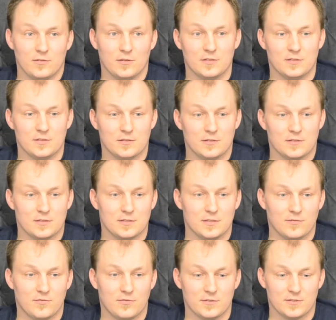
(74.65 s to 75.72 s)
This, this is
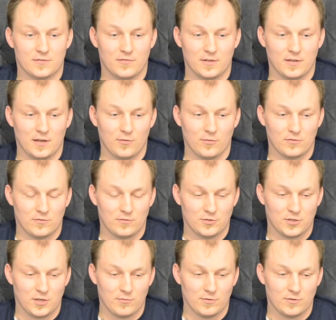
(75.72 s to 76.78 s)
the first thing I want to
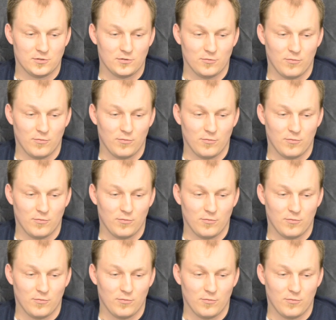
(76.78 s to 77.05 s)
share with you.